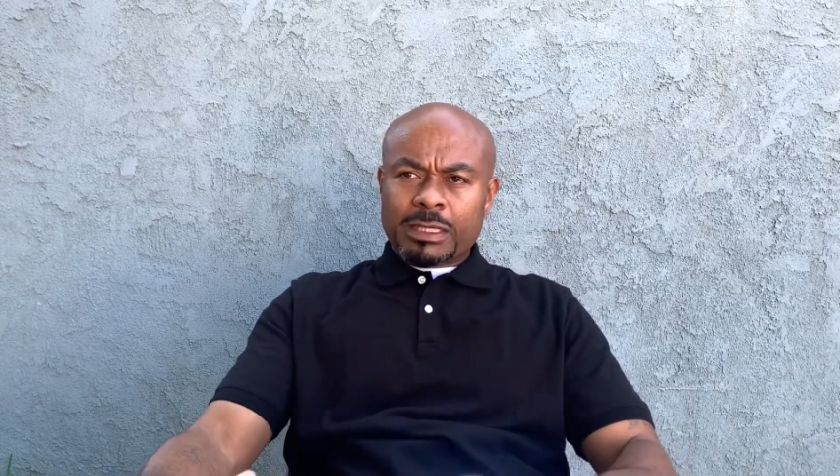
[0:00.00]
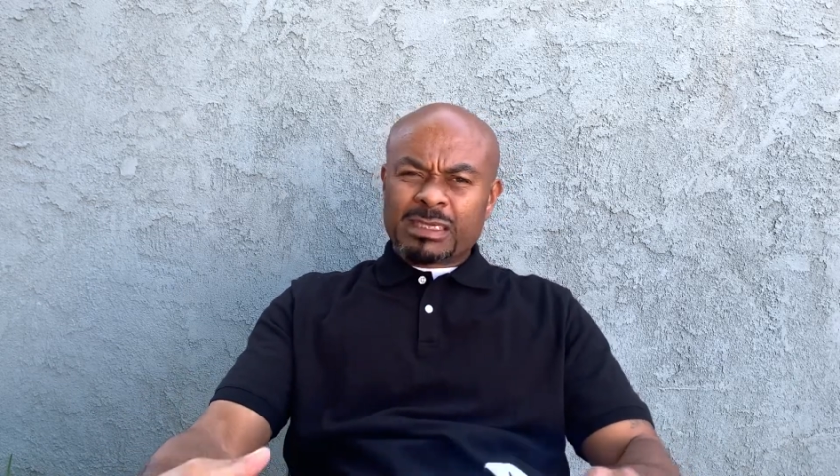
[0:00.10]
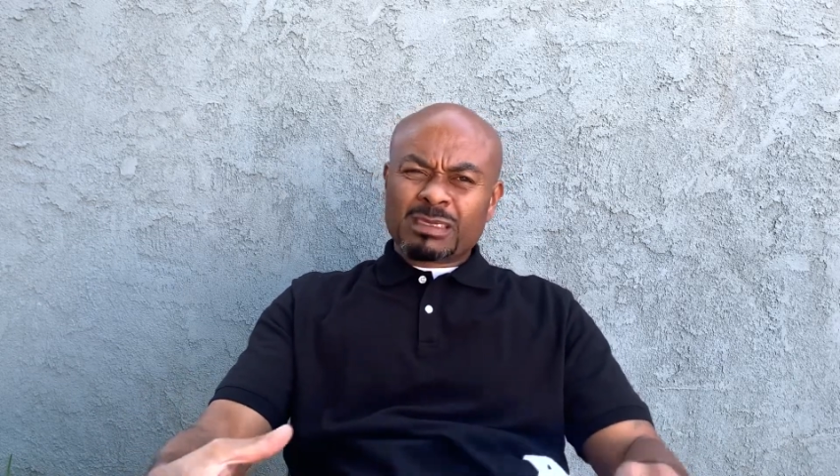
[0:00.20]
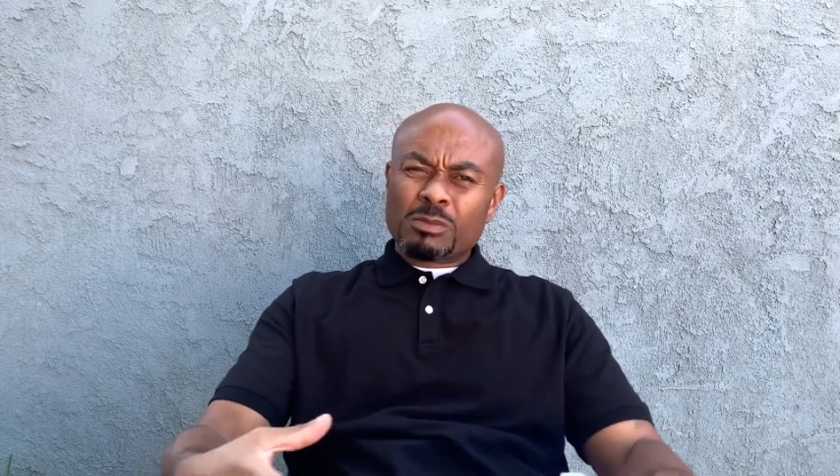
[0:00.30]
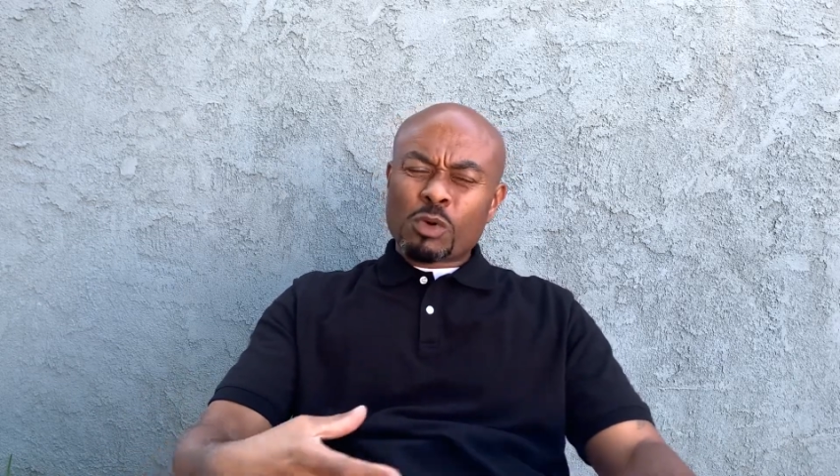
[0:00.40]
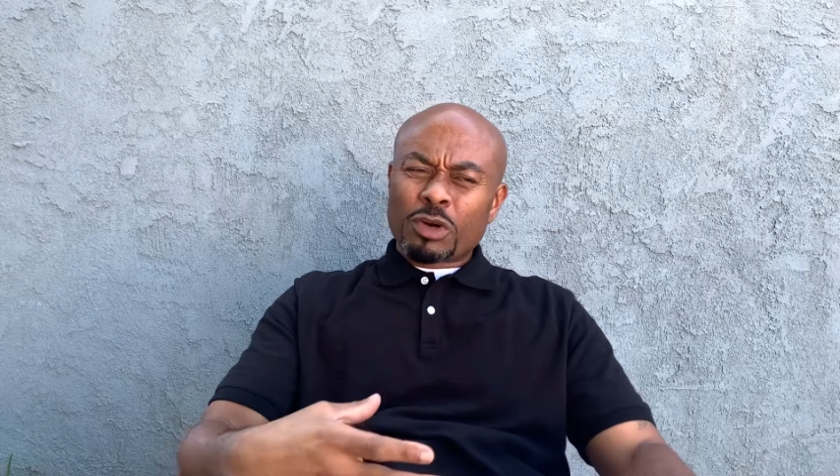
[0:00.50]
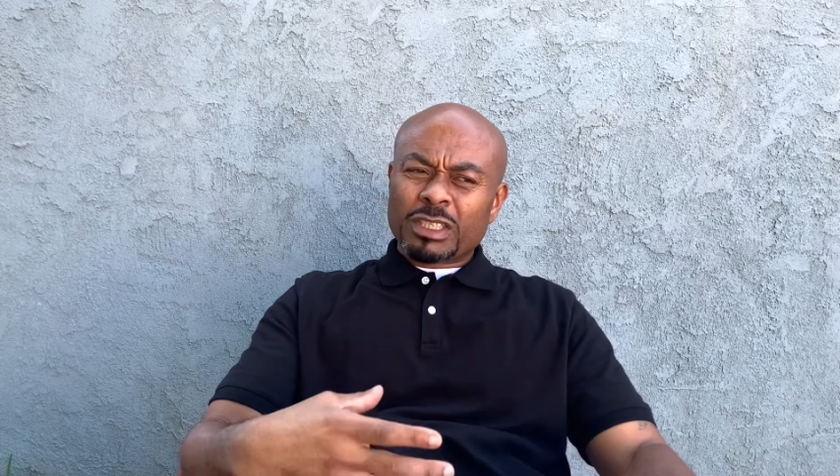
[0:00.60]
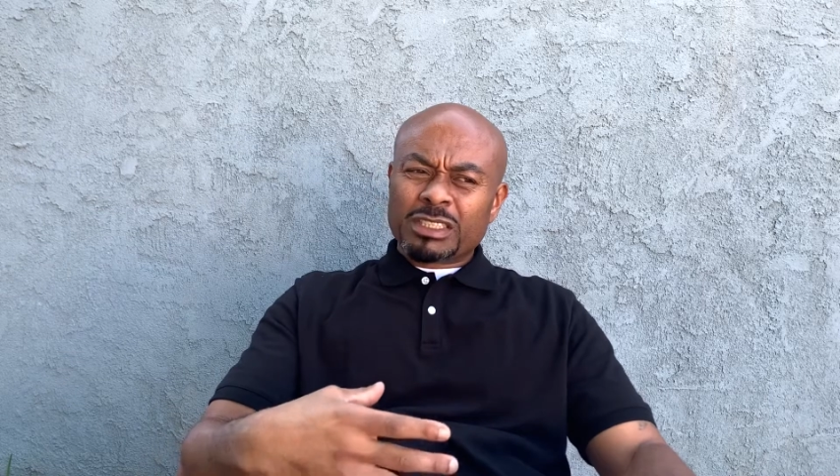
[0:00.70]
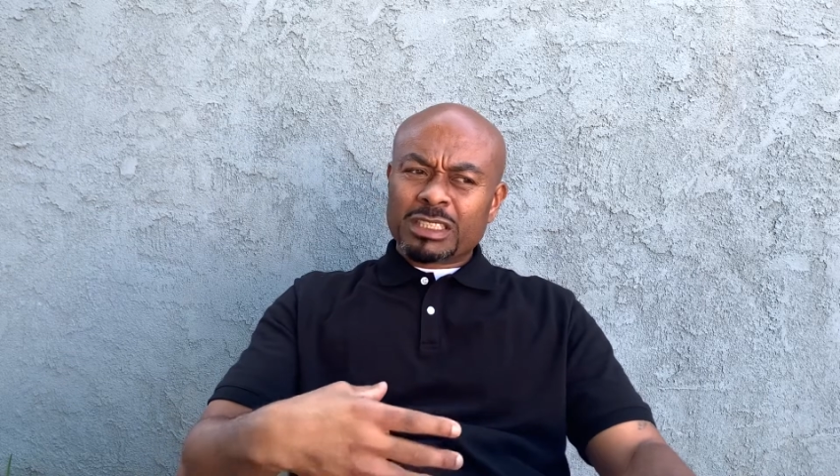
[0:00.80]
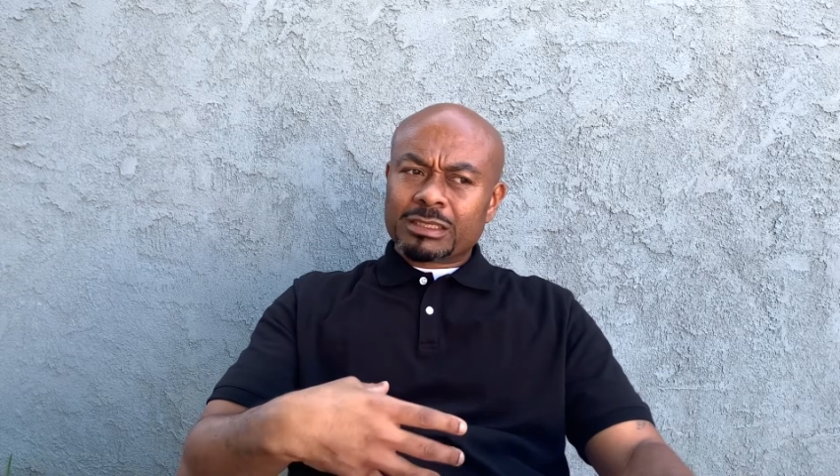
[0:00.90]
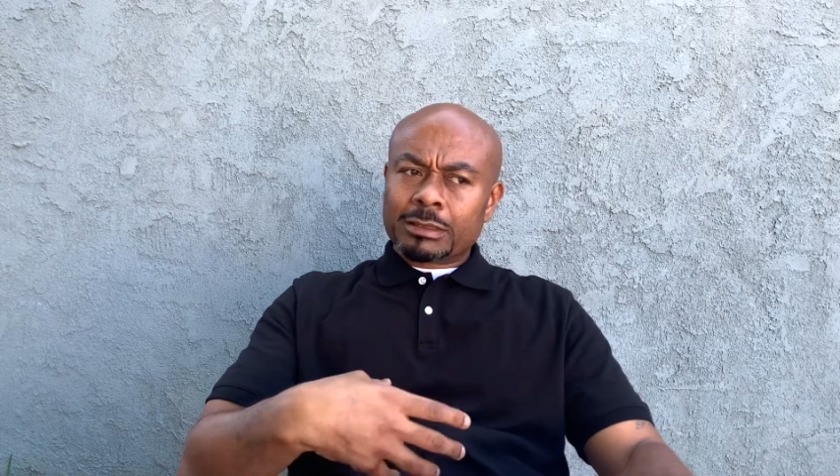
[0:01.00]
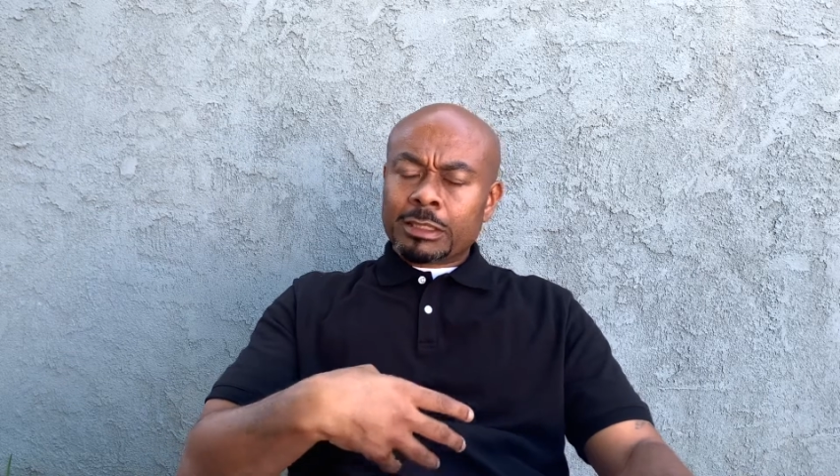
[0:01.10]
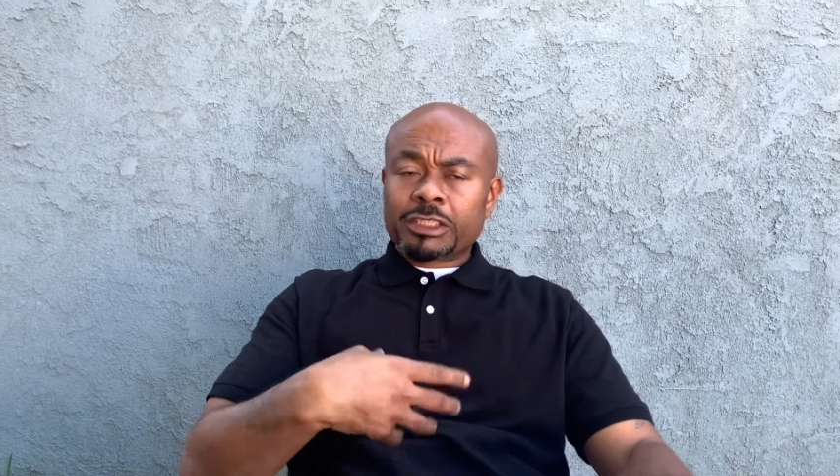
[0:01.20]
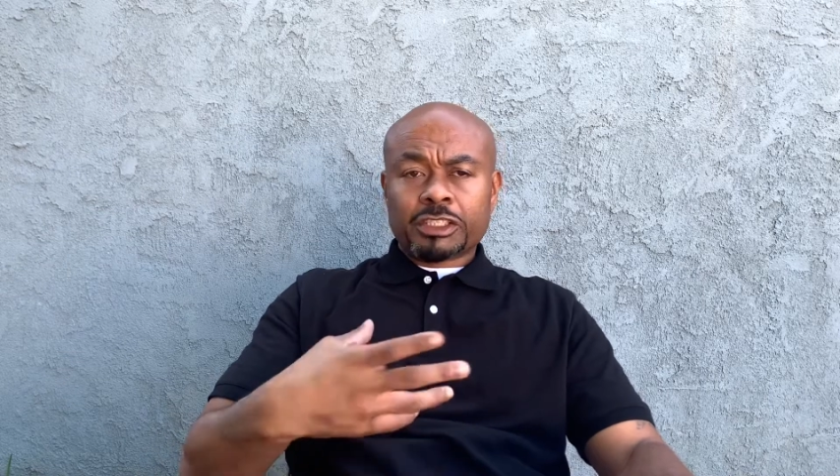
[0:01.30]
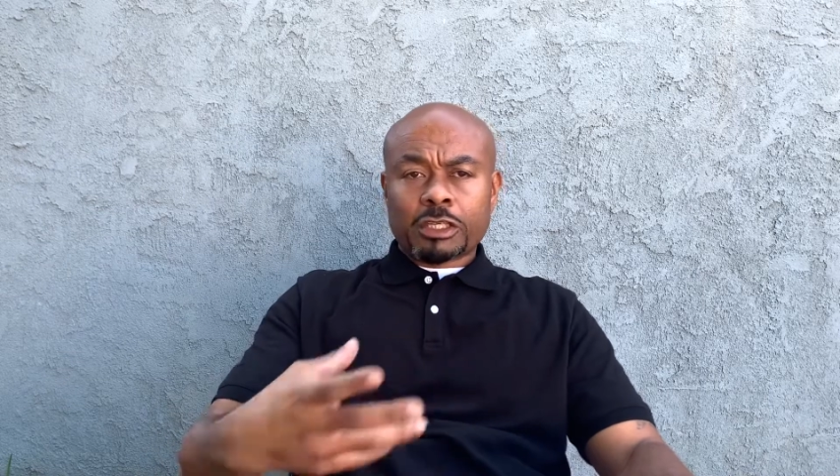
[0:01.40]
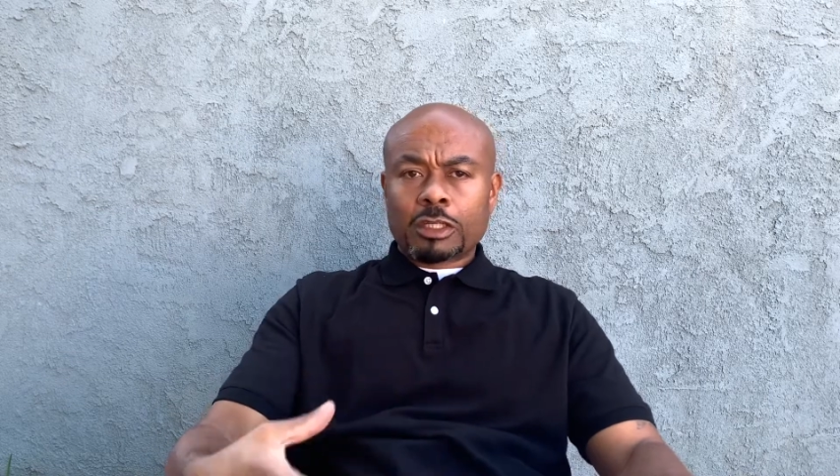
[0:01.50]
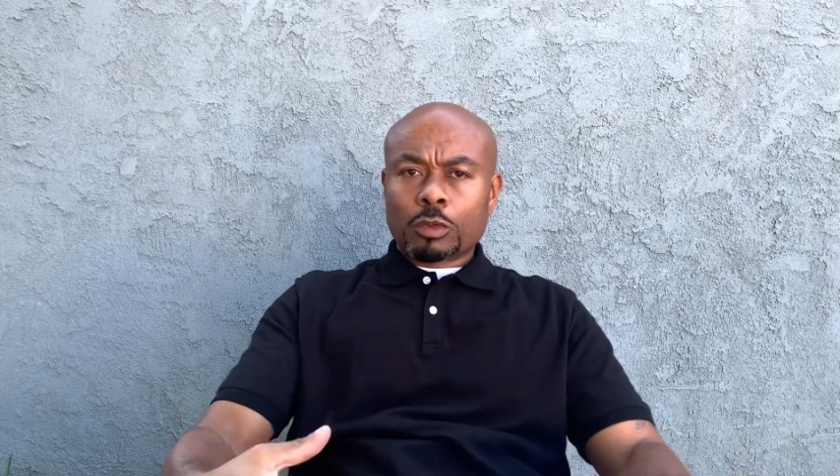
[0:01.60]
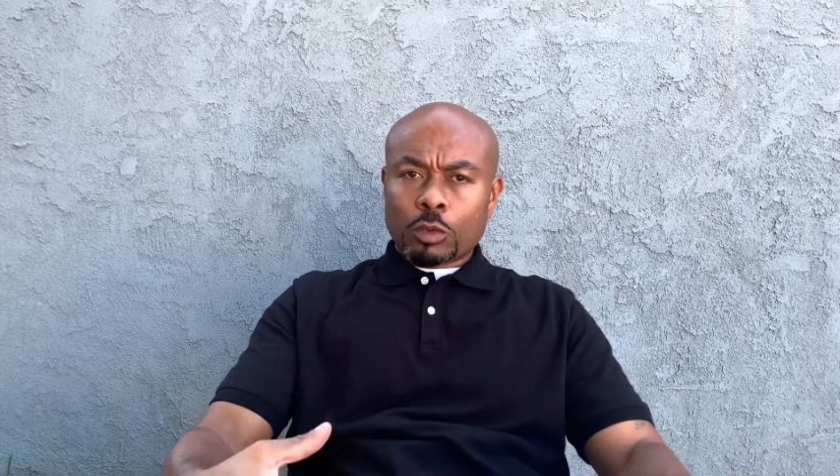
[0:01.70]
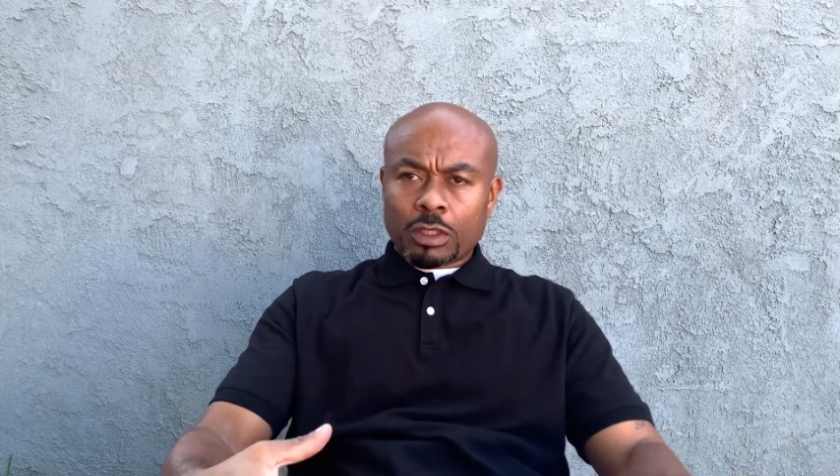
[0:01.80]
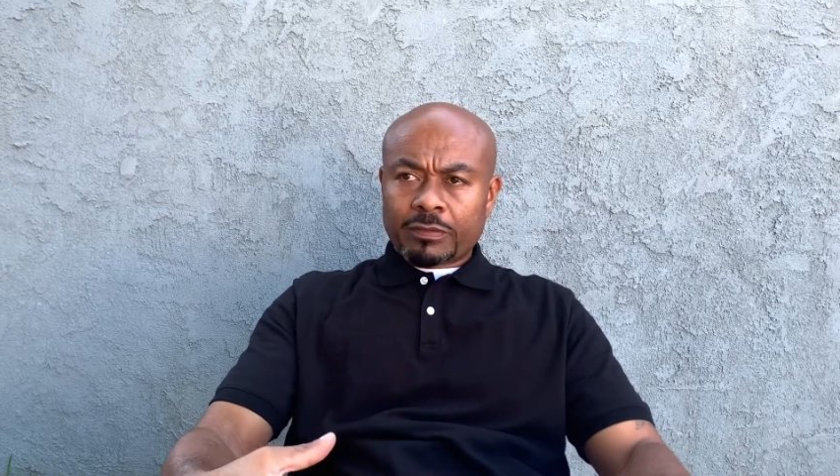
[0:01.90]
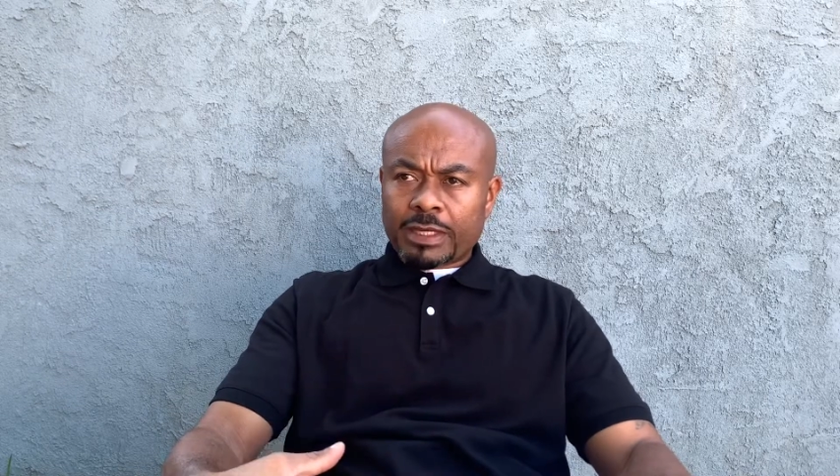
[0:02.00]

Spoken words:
because it's more than just sharing the word of